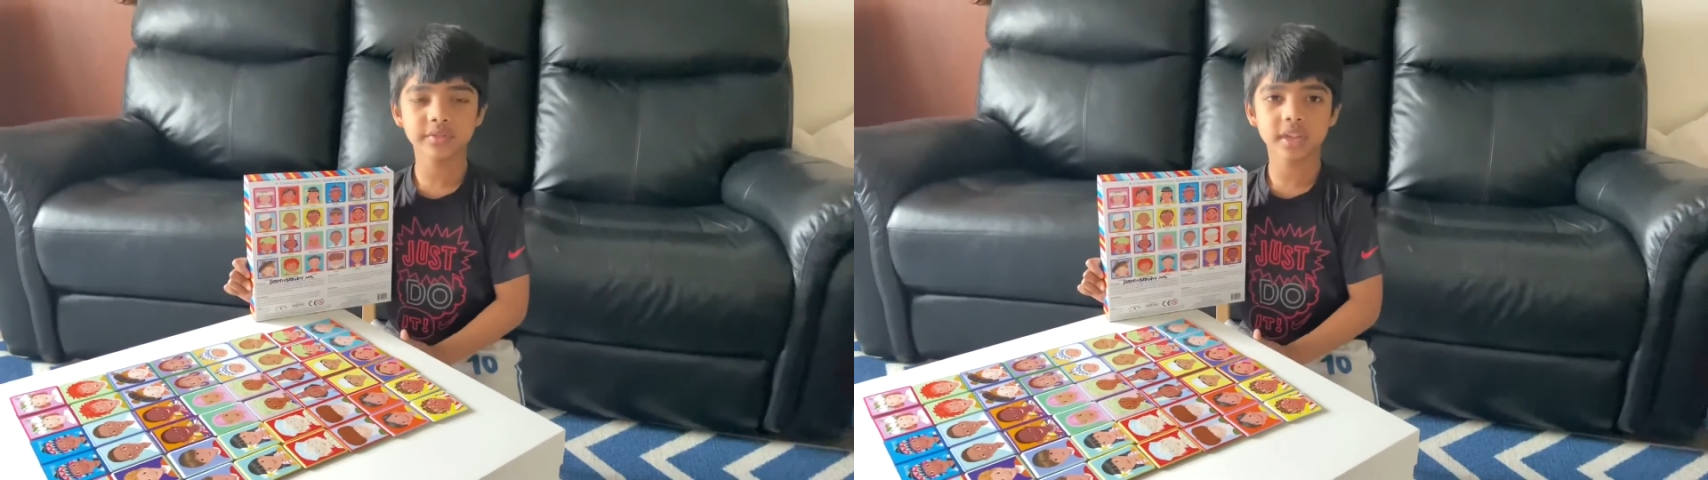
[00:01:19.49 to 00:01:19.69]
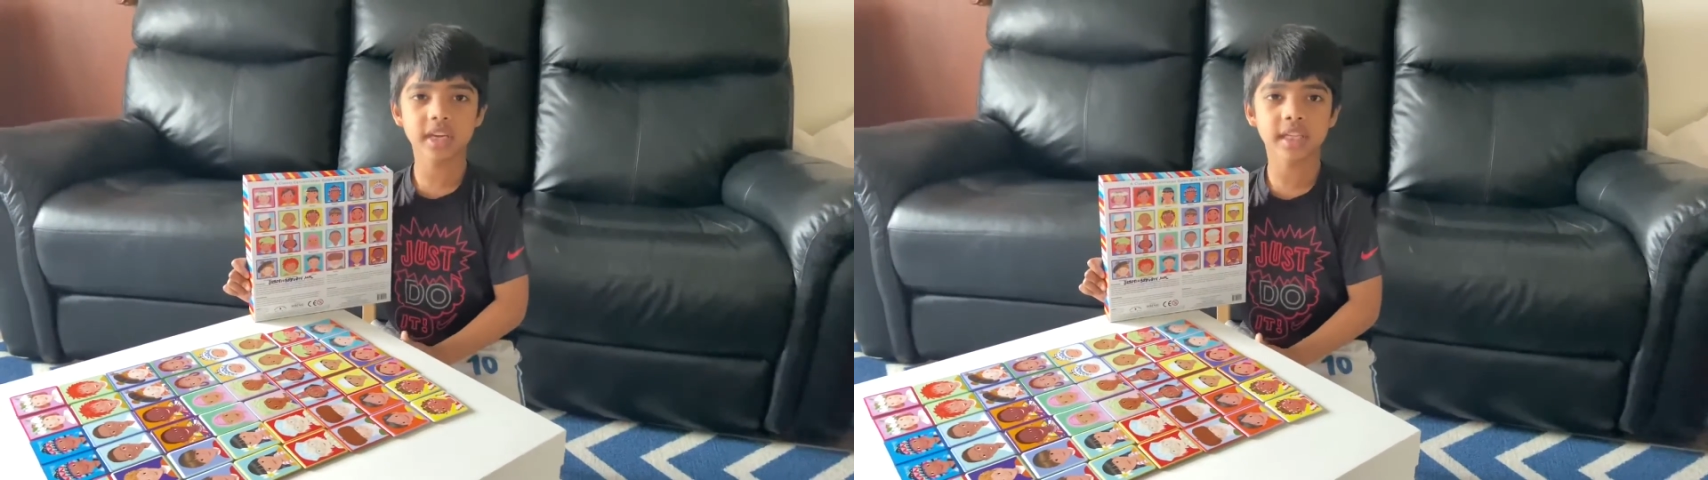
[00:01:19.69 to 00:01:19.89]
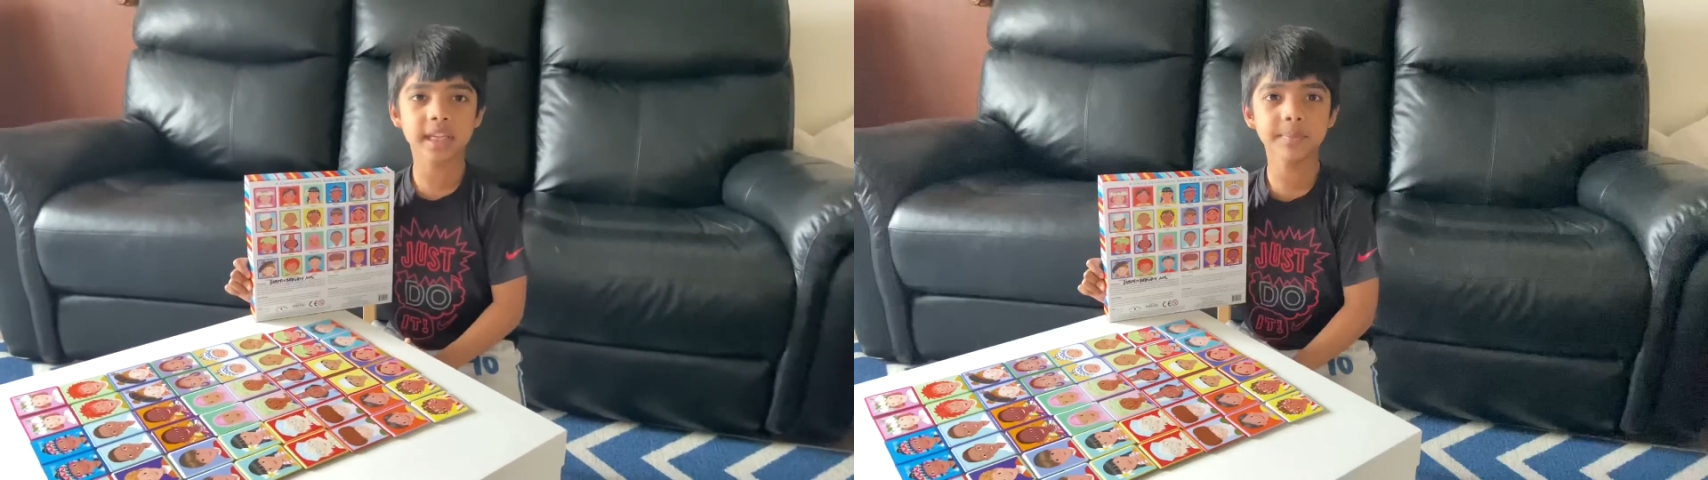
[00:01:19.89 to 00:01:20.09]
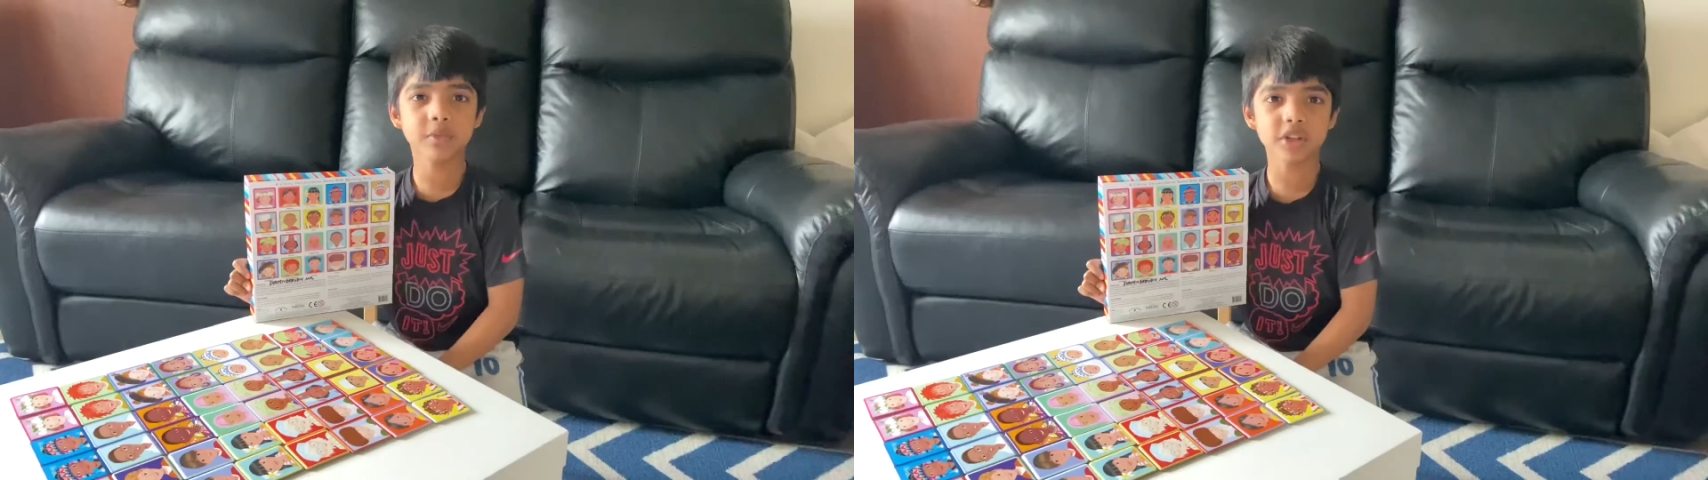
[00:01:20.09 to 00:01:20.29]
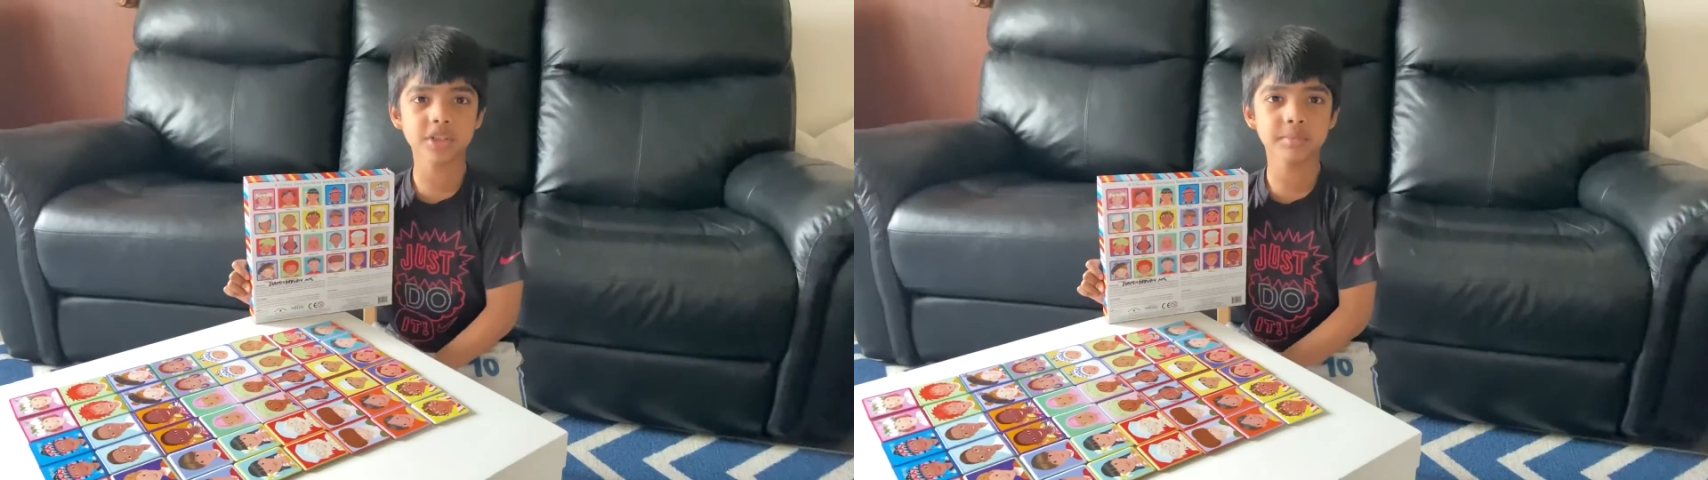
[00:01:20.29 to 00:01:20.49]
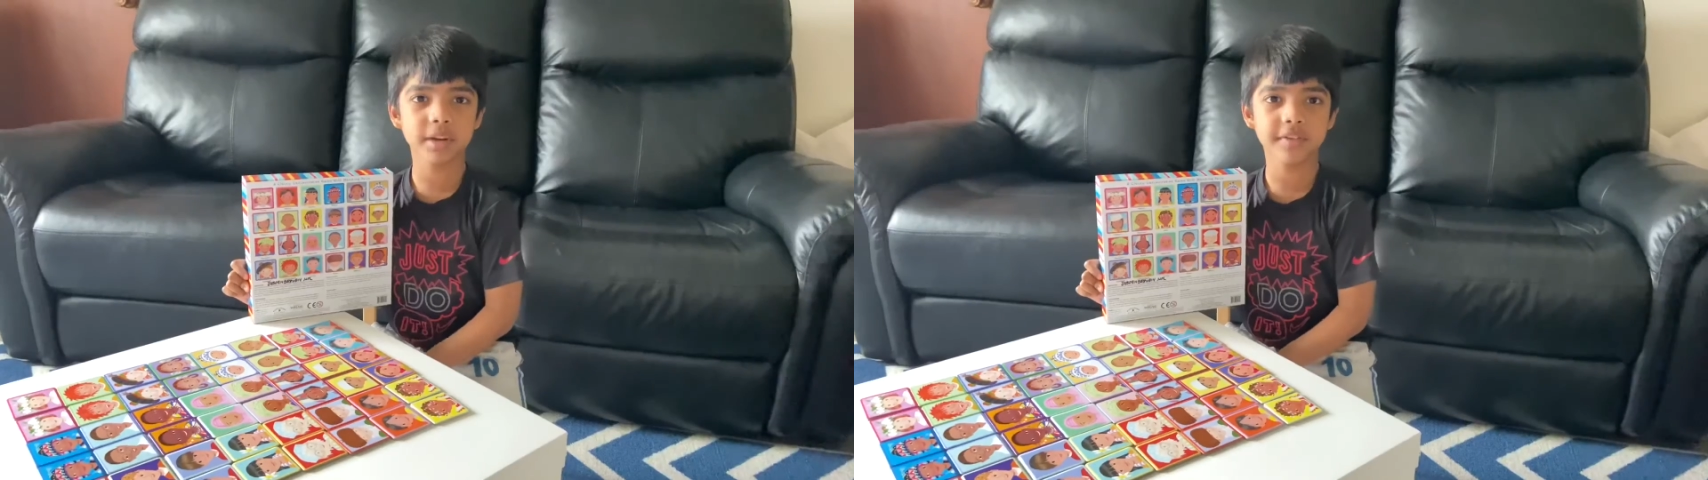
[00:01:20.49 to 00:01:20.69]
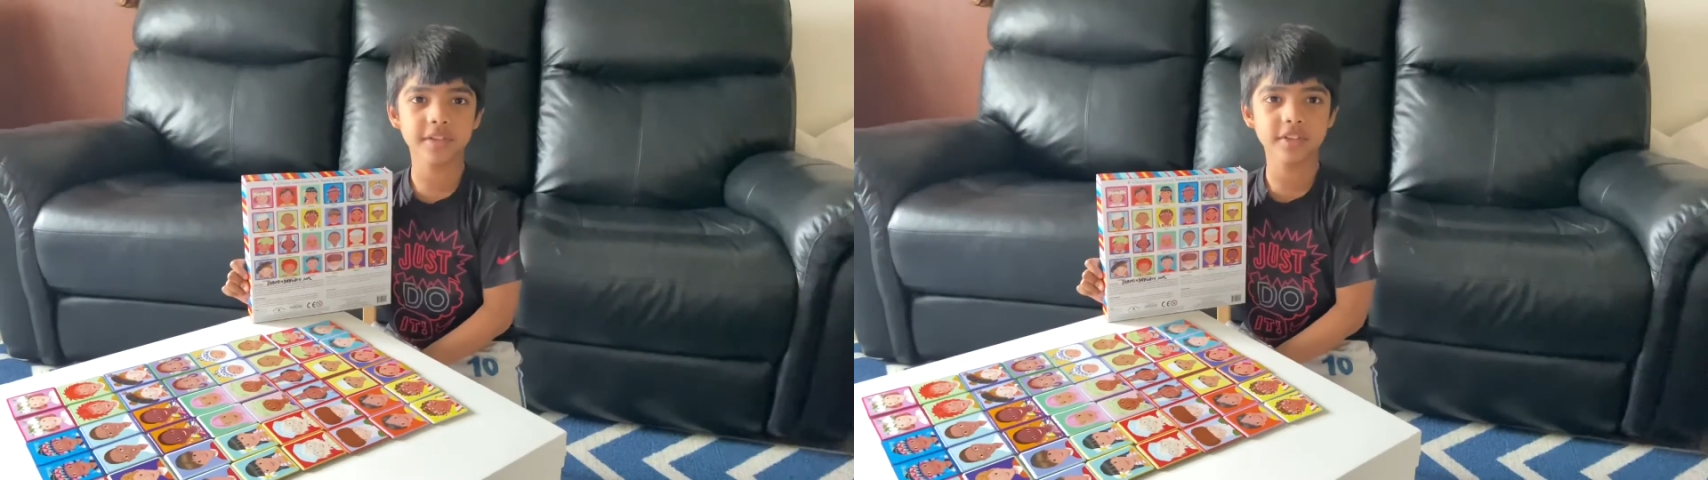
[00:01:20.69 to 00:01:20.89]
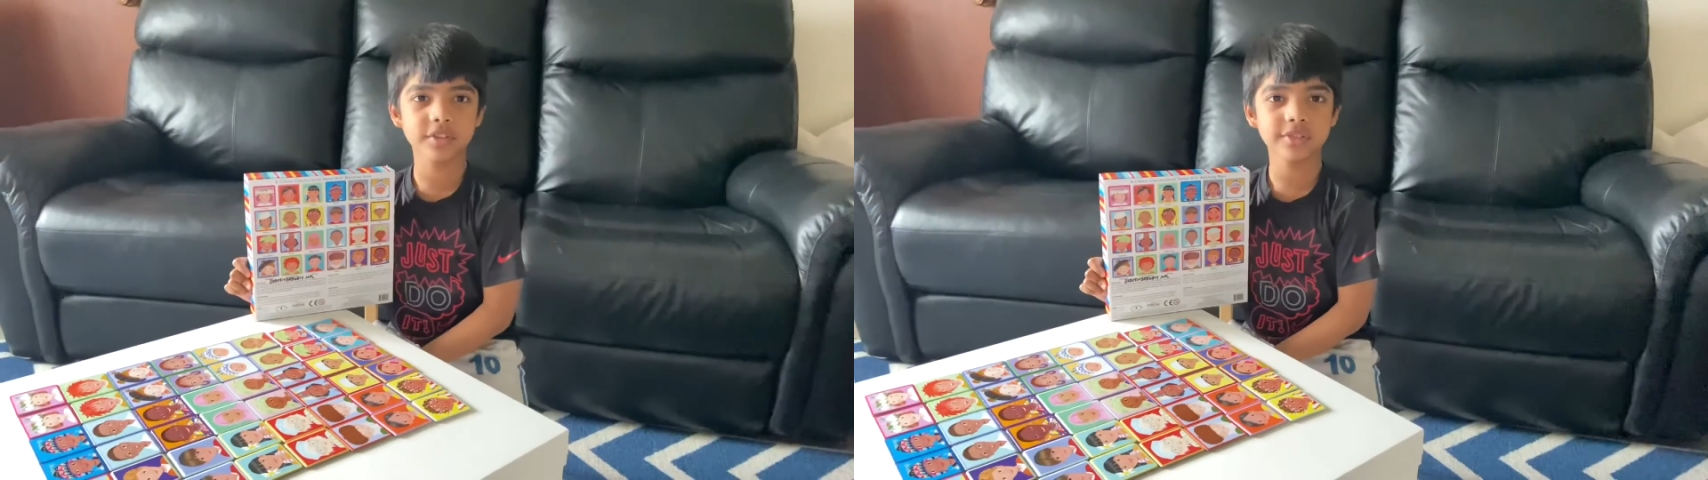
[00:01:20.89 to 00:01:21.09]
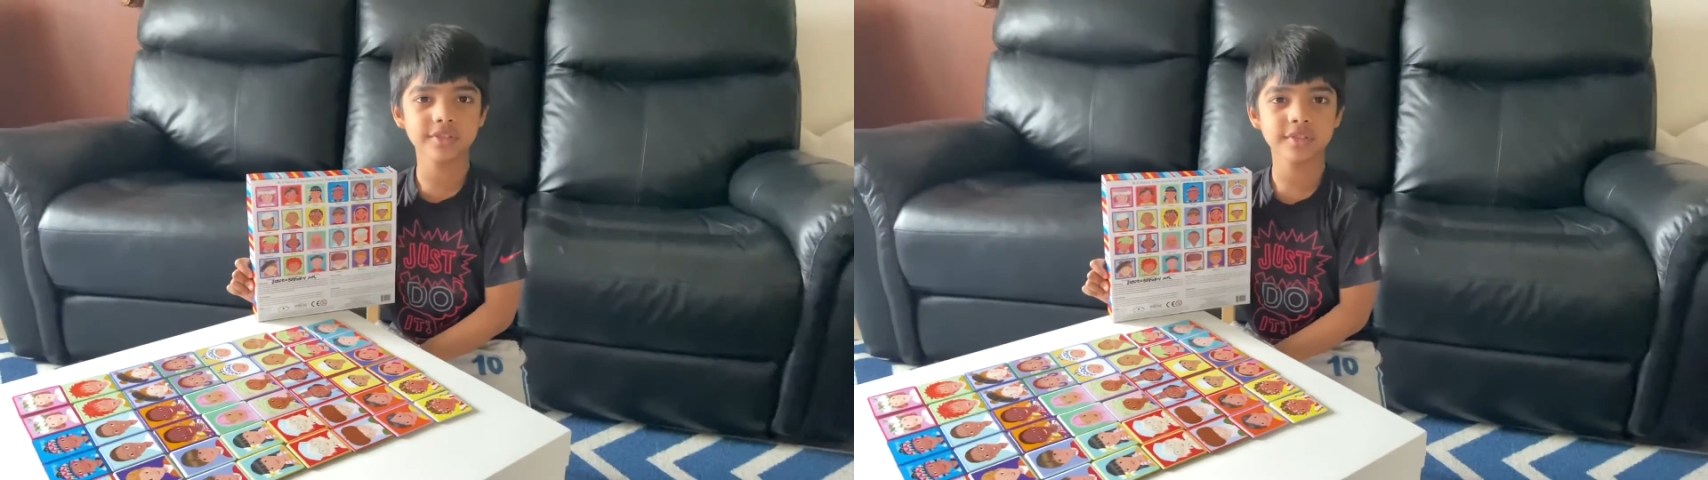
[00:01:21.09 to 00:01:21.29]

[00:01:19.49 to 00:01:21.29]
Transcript: And keep watching my videos.